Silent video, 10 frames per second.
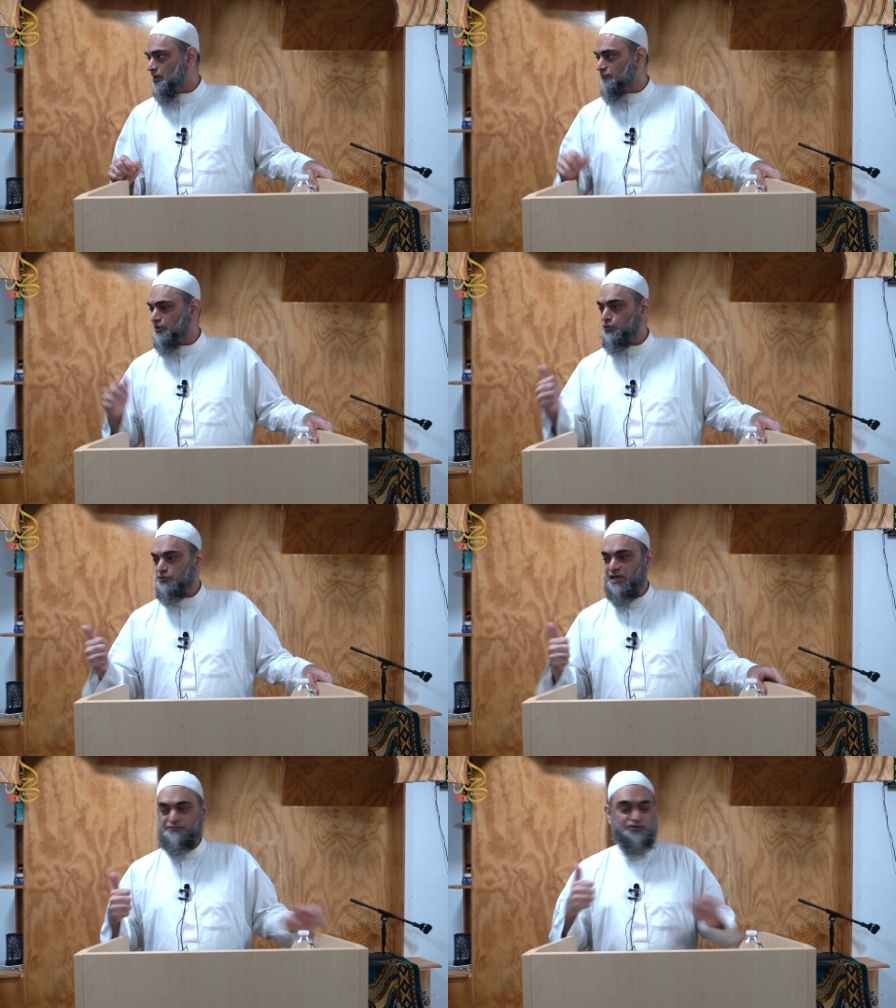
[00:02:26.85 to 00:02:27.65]
We know
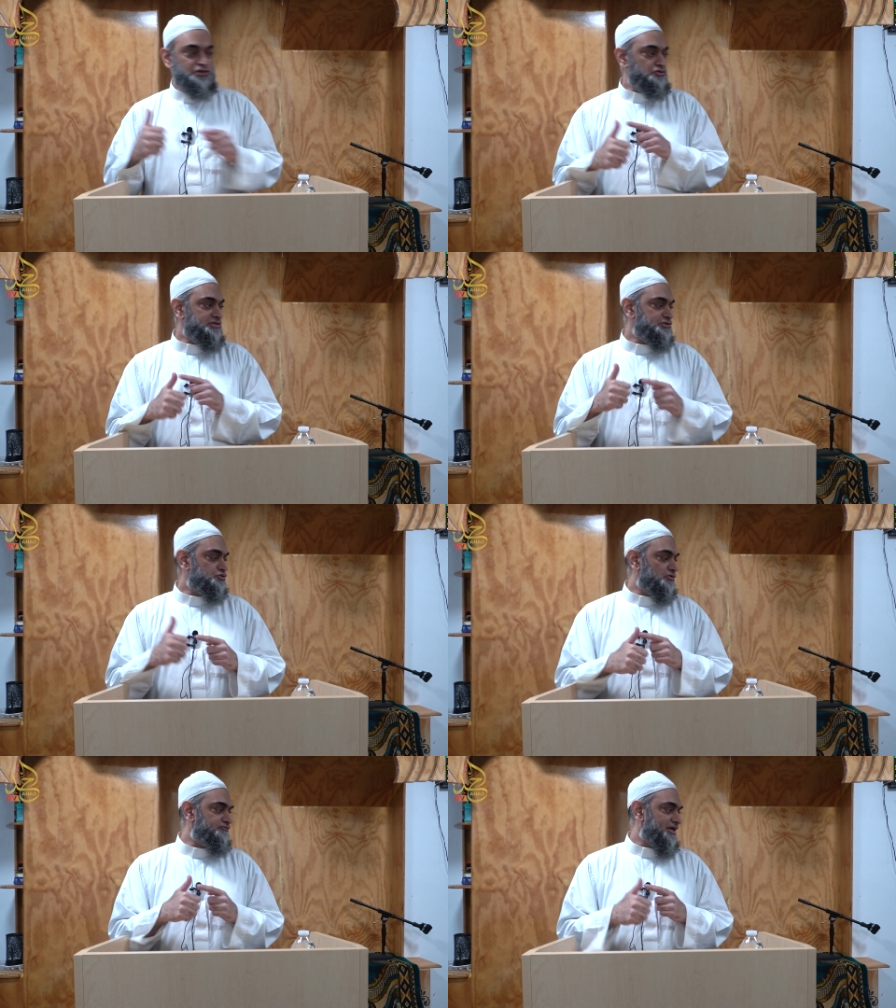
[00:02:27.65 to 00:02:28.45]
that we use the
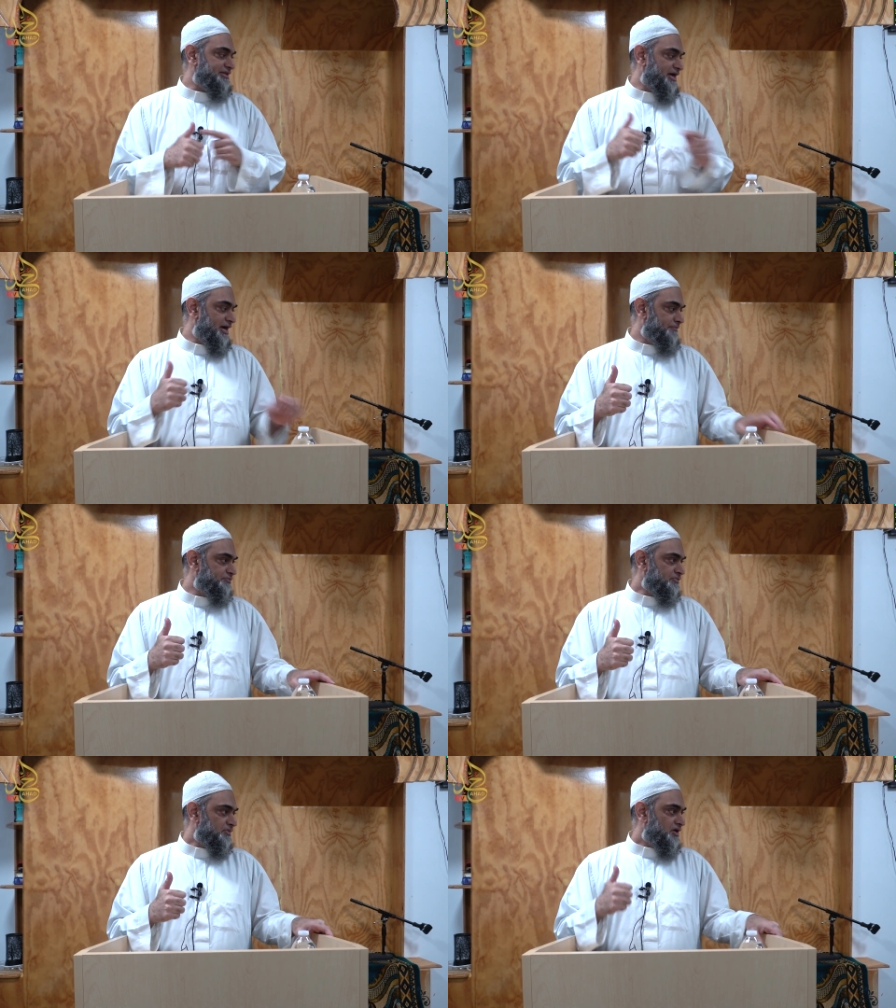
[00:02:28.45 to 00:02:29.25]
Surah Fatiha
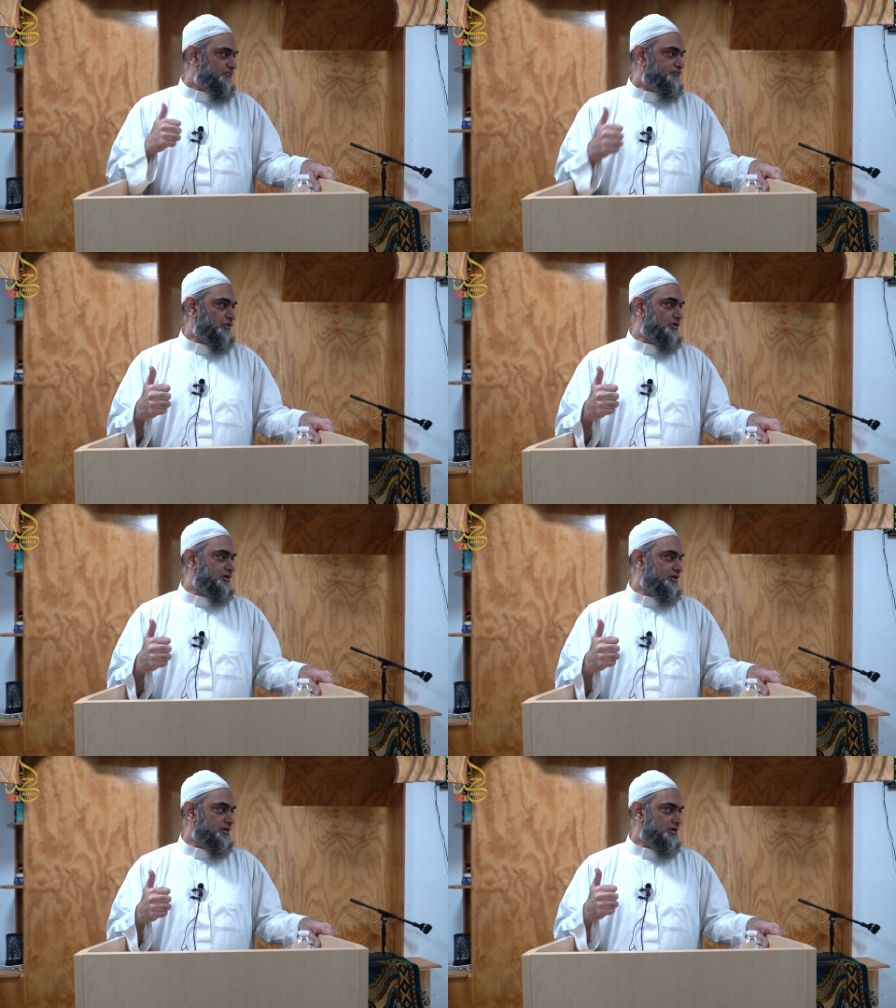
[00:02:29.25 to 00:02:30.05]

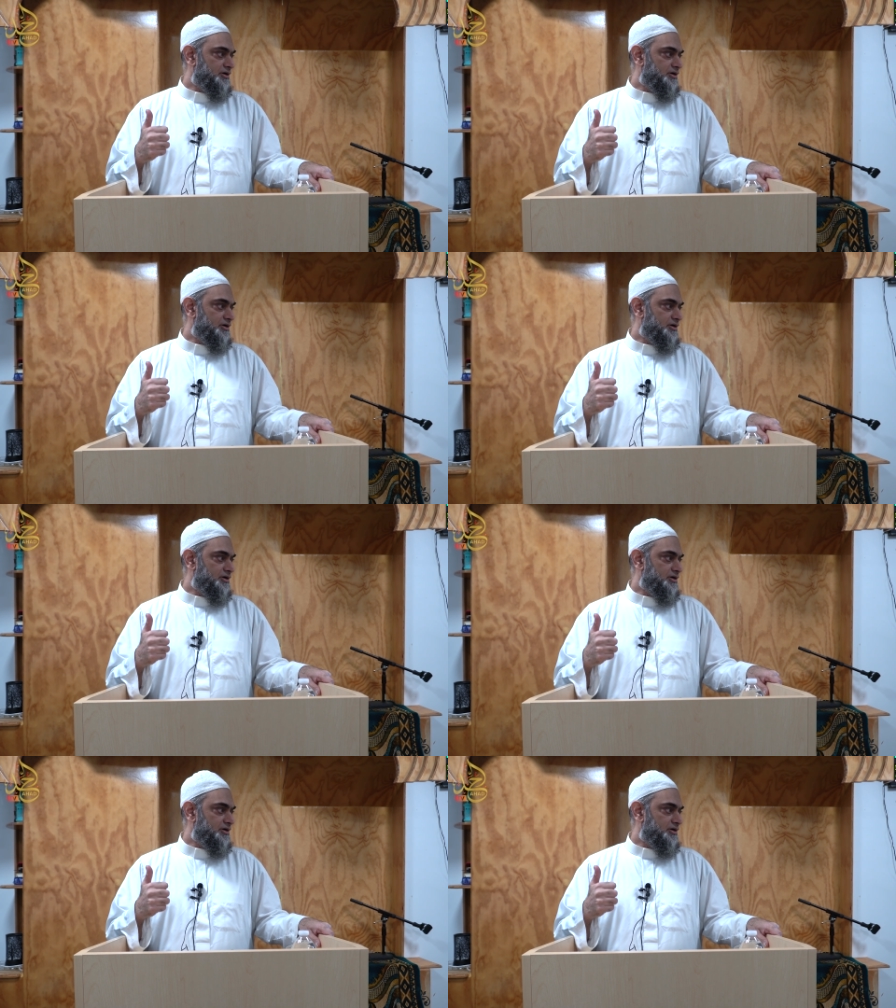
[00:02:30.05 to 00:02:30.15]
for